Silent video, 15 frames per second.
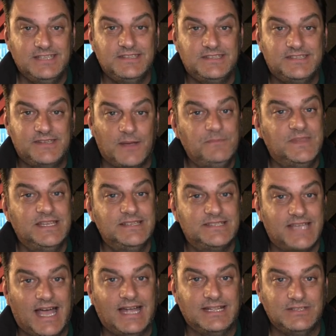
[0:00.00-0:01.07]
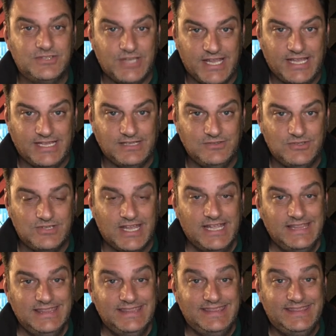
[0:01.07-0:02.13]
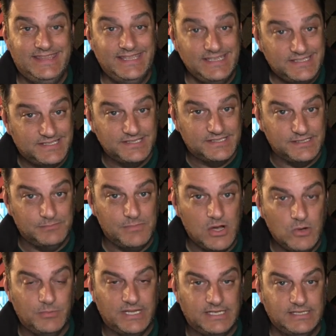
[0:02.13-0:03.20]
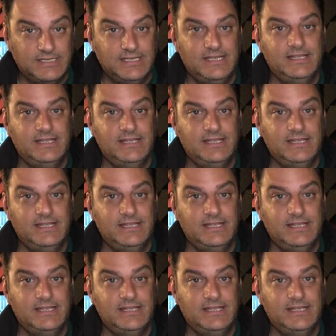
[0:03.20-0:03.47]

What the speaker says: Something's got to change. And this is the moment